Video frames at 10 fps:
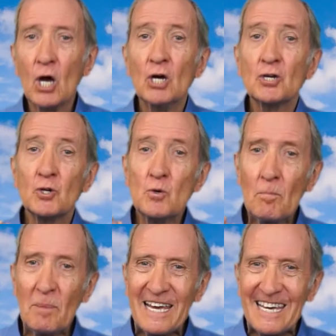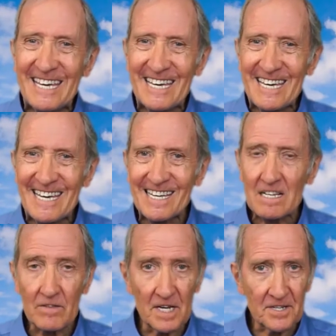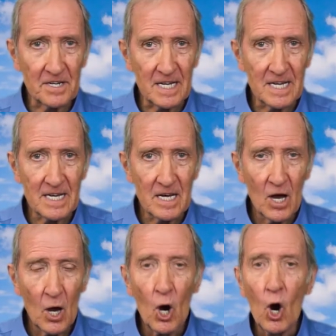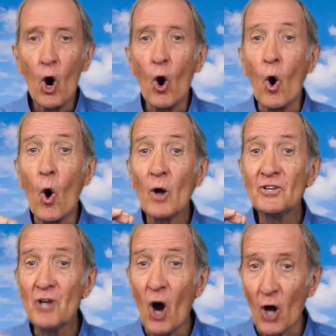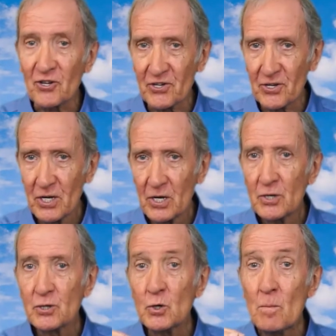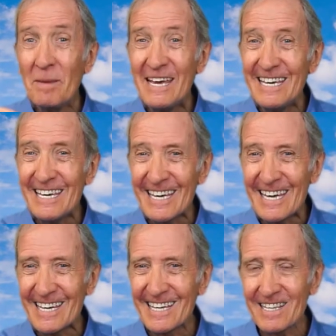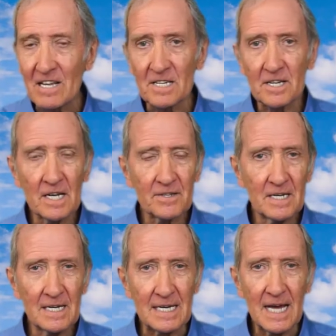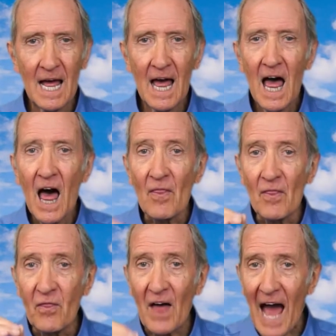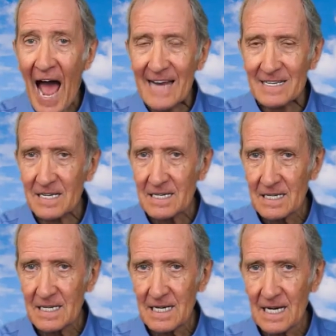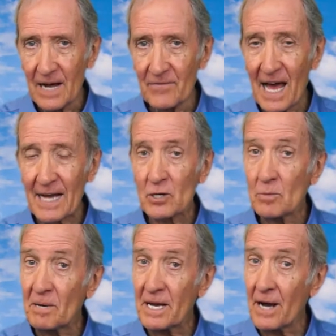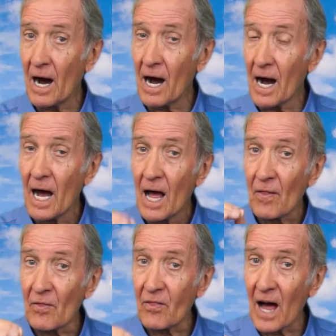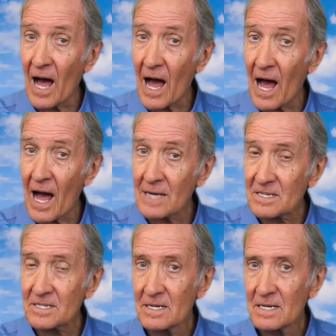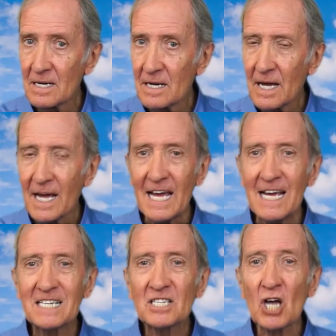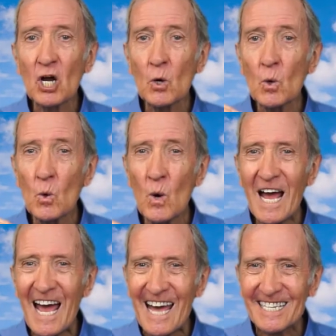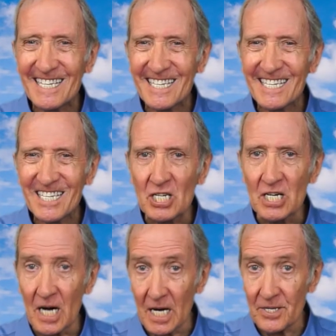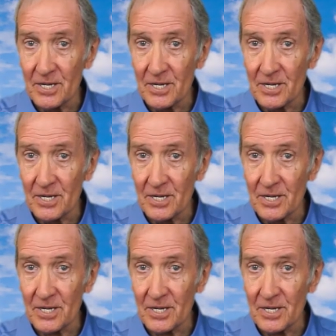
to be, there's an E, or not to be, there's another E. That, and that could be an R, that is the question.